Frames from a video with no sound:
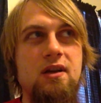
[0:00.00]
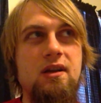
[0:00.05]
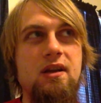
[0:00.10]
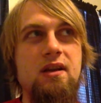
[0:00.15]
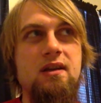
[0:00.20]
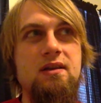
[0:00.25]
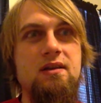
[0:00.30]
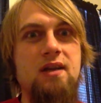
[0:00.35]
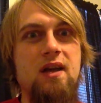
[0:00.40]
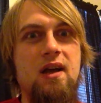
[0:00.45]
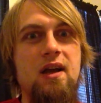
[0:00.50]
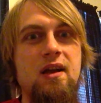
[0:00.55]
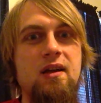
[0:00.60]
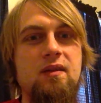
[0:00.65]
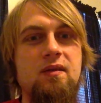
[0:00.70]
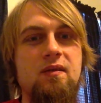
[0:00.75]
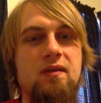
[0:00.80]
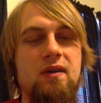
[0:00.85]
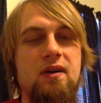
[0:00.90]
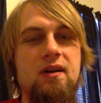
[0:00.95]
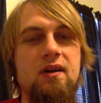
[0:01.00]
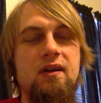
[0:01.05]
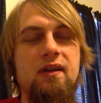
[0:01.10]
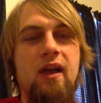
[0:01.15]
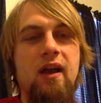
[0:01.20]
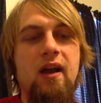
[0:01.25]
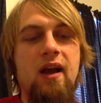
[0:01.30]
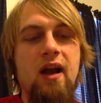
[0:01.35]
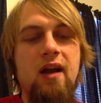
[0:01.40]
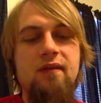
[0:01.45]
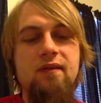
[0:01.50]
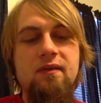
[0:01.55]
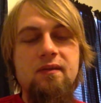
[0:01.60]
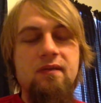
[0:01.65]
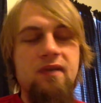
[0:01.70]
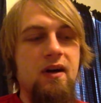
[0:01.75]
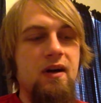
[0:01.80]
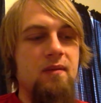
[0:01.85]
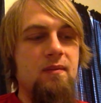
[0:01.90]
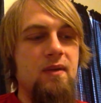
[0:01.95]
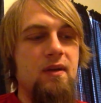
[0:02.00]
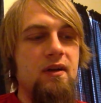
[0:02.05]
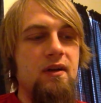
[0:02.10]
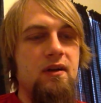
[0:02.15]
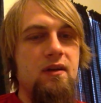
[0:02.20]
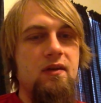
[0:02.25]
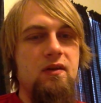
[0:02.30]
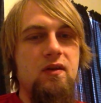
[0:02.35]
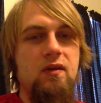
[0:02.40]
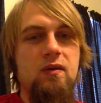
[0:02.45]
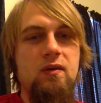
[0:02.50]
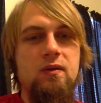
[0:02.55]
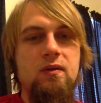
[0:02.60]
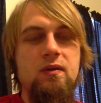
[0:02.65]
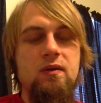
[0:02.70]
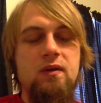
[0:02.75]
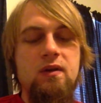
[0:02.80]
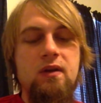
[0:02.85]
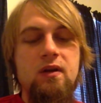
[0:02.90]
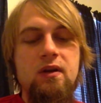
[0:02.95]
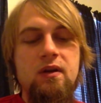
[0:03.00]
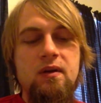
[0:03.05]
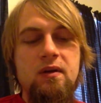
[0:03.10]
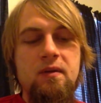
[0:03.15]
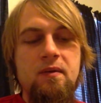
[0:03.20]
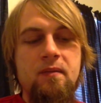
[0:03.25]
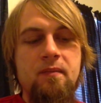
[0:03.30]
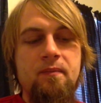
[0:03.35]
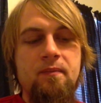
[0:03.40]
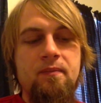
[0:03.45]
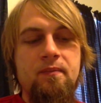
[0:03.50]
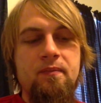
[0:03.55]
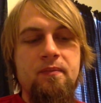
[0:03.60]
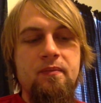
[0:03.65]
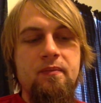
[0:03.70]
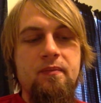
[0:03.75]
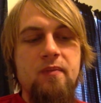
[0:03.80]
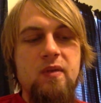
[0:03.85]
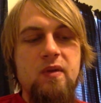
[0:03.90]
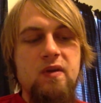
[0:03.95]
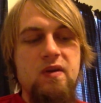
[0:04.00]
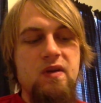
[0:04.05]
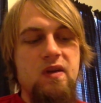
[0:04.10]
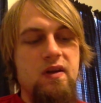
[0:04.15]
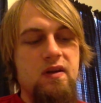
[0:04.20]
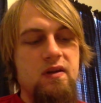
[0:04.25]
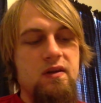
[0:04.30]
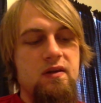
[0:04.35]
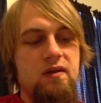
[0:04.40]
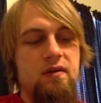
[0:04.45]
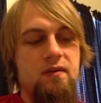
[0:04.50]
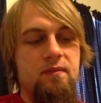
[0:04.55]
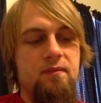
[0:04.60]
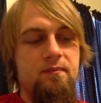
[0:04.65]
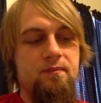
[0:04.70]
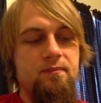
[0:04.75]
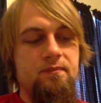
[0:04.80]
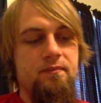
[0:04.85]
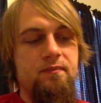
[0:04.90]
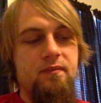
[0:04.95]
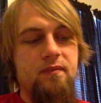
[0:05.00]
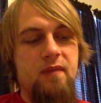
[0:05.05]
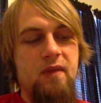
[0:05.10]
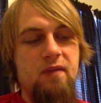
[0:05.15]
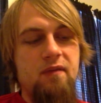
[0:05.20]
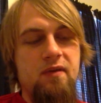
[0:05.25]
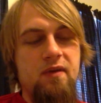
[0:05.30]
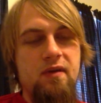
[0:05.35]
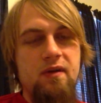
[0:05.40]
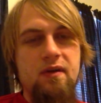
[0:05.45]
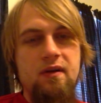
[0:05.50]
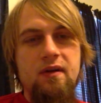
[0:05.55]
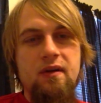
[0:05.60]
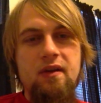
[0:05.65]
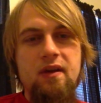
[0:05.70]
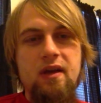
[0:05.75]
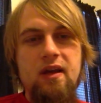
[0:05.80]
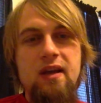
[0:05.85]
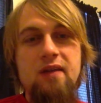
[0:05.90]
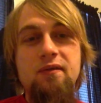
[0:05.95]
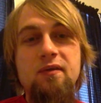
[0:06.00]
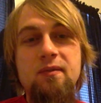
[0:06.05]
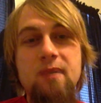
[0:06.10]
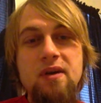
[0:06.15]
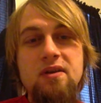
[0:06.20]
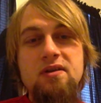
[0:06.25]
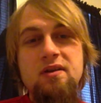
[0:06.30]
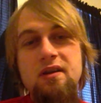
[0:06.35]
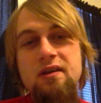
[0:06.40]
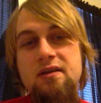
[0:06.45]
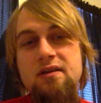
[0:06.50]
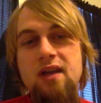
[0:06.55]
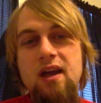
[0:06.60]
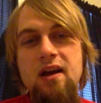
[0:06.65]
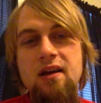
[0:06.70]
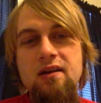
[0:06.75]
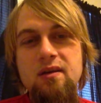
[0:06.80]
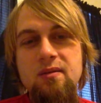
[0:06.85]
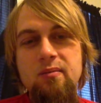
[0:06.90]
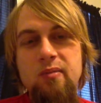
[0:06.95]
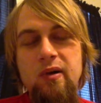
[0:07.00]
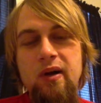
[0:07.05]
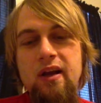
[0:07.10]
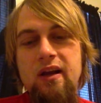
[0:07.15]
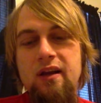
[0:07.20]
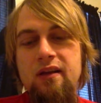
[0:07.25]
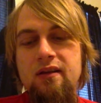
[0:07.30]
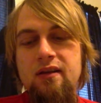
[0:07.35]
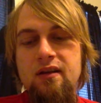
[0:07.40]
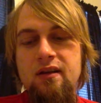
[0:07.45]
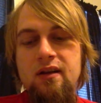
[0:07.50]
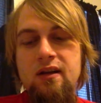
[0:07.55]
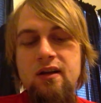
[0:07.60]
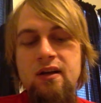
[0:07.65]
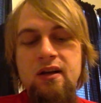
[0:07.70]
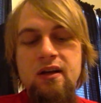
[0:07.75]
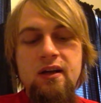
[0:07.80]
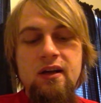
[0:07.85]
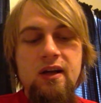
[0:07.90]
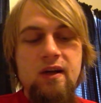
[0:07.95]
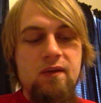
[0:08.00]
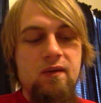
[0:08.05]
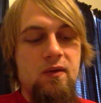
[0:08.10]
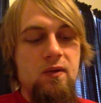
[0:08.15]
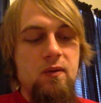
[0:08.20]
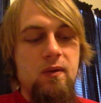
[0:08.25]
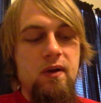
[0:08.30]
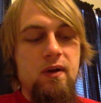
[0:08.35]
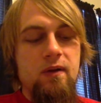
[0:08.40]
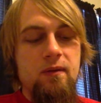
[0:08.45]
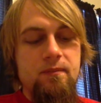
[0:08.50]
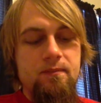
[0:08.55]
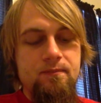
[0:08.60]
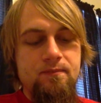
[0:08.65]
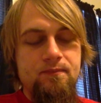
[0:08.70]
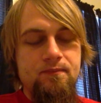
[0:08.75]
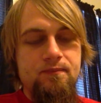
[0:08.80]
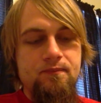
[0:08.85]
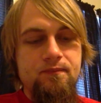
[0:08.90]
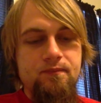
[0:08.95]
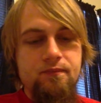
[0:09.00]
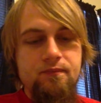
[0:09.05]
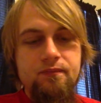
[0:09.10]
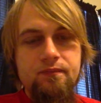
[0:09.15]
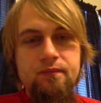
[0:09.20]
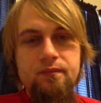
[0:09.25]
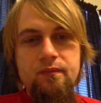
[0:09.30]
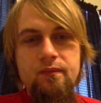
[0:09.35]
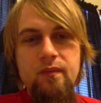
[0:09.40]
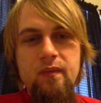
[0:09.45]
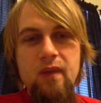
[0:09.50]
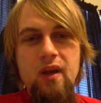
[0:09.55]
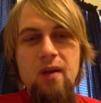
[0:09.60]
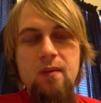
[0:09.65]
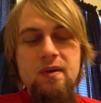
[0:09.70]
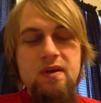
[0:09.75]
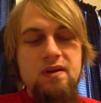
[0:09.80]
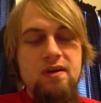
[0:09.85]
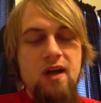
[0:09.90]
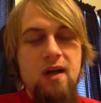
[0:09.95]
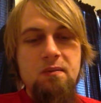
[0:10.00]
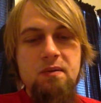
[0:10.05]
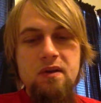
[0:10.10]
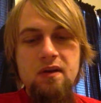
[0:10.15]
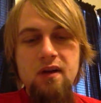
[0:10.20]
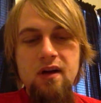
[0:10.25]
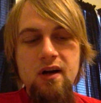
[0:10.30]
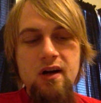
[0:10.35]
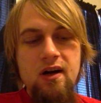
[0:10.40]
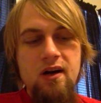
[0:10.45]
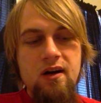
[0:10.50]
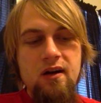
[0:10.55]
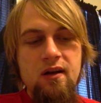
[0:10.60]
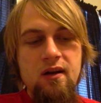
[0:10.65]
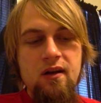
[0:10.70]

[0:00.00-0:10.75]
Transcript: on the inside for that kind of environment to persist, and for the information inside to breathe, if you will. I'm going to stop it there.